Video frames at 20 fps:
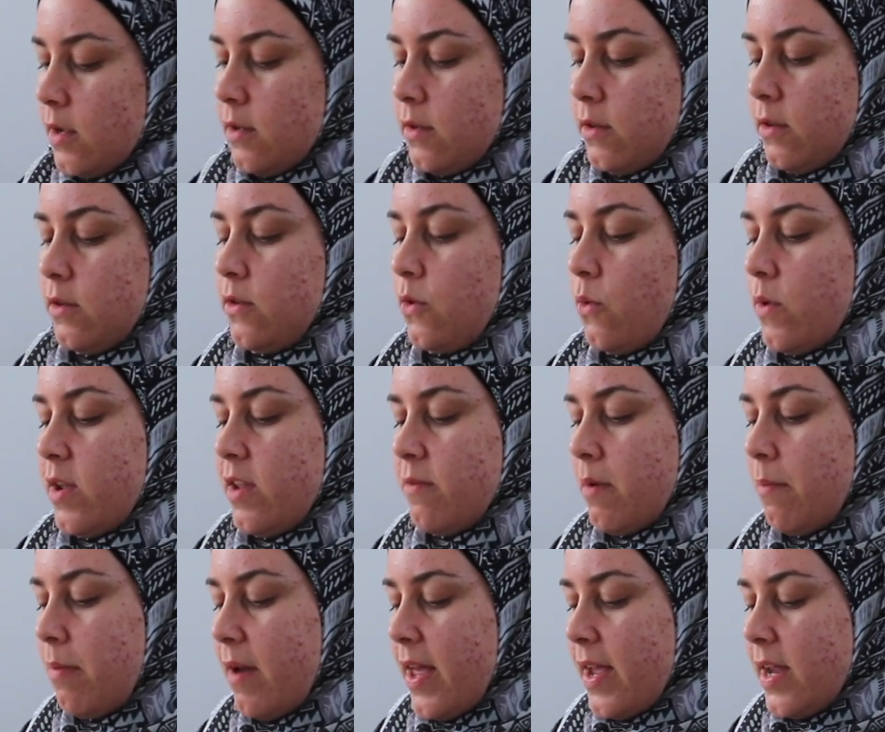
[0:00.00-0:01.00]
So squeeze
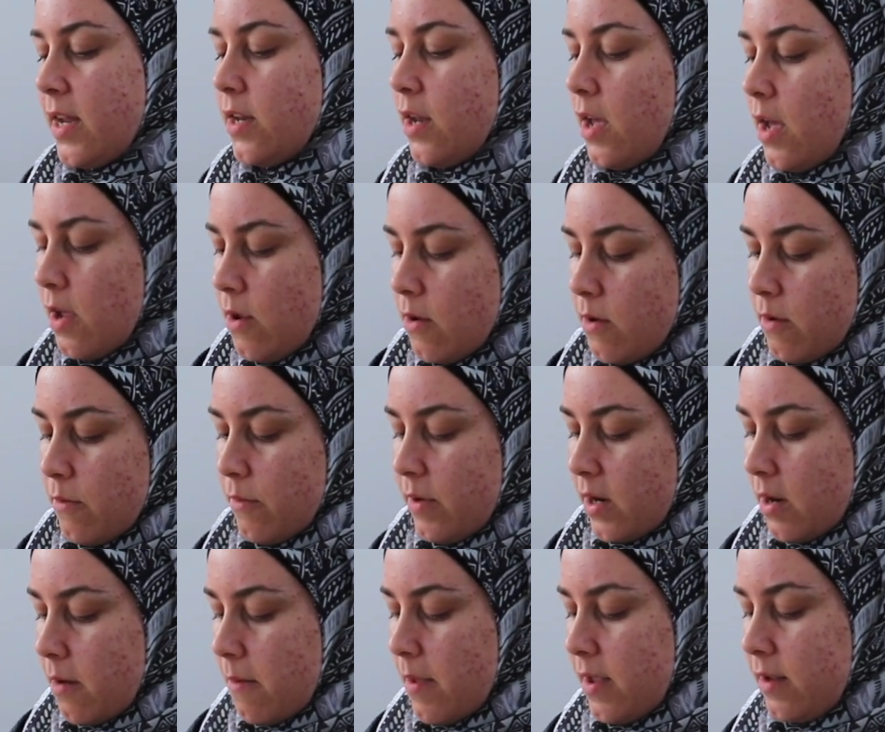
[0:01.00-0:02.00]
my Play-Doh and we're
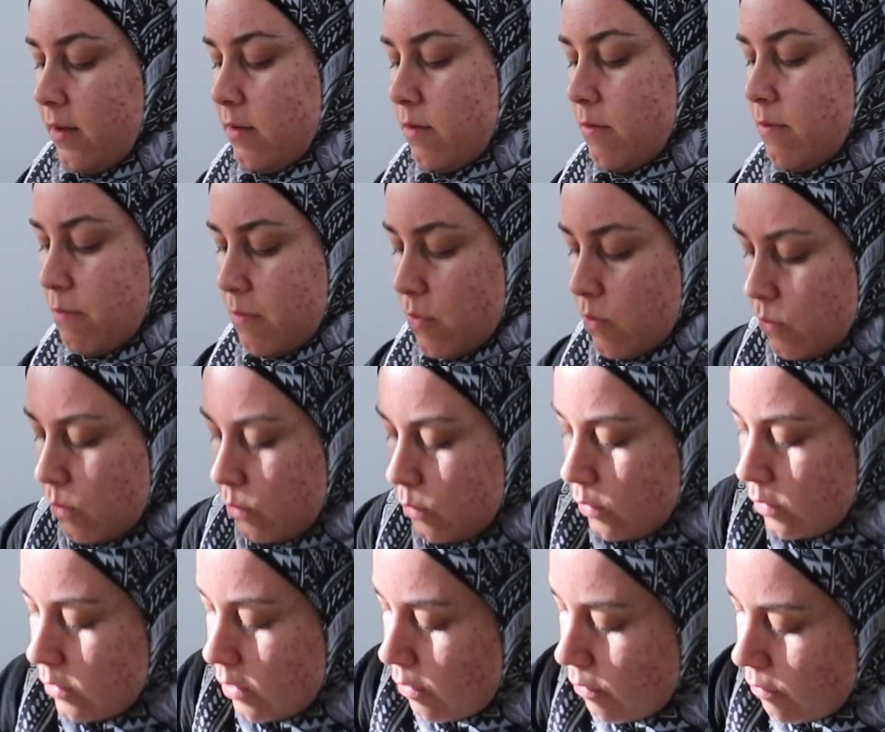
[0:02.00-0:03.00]
going to make some balls.
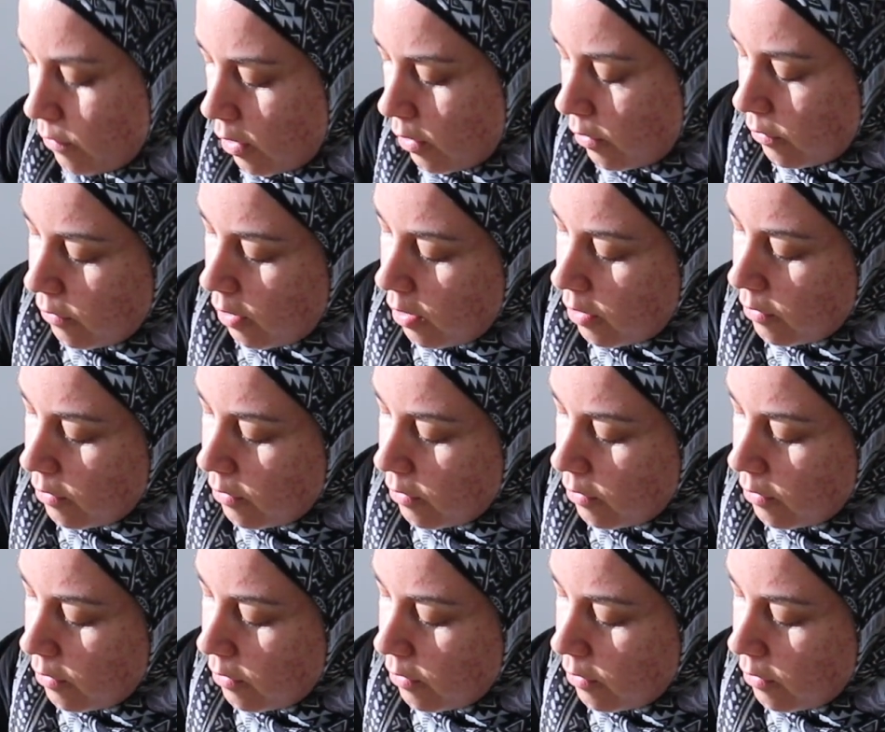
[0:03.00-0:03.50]
So roll.